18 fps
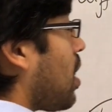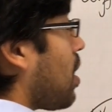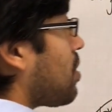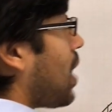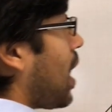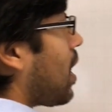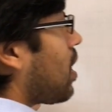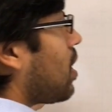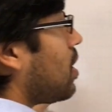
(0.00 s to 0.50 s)

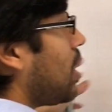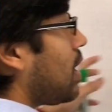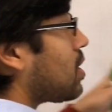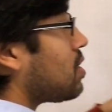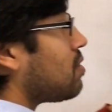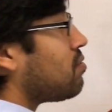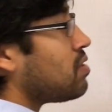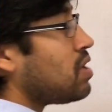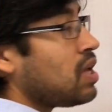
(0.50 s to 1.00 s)
that
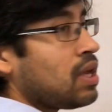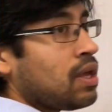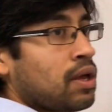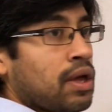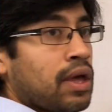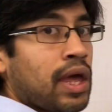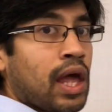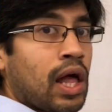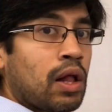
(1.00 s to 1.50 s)
collectively
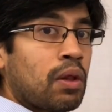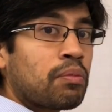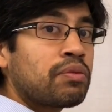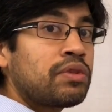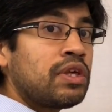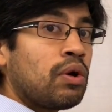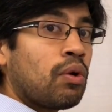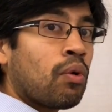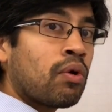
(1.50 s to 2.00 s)
help the
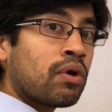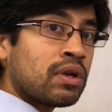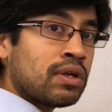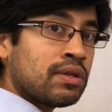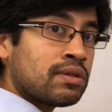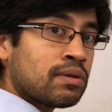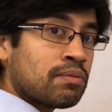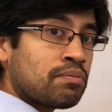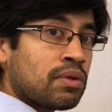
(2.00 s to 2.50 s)

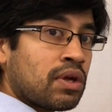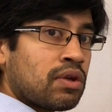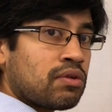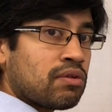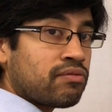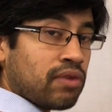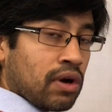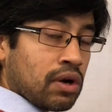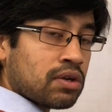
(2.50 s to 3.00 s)
organism to
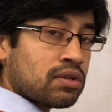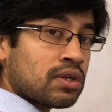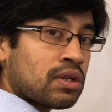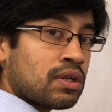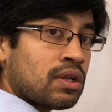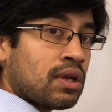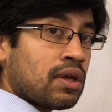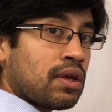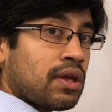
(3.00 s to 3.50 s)
function
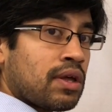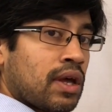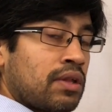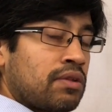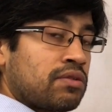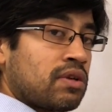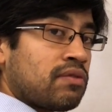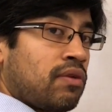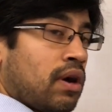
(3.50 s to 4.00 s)
and
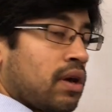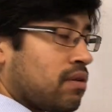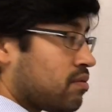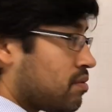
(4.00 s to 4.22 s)
survive.